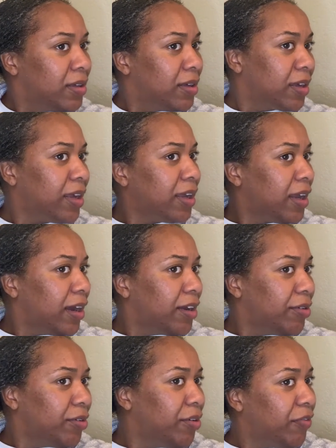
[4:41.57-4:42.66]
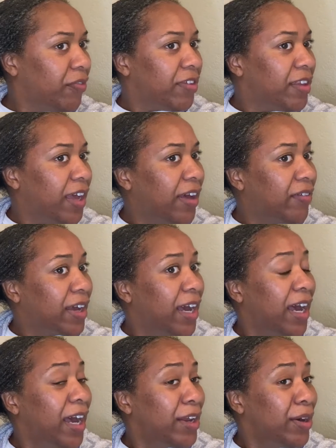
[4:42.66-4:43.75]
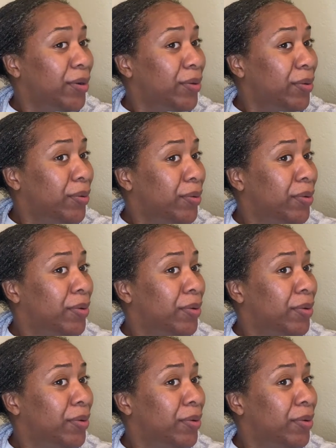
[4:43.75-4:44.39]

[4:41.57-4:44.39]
again, I don't know if it's the avocado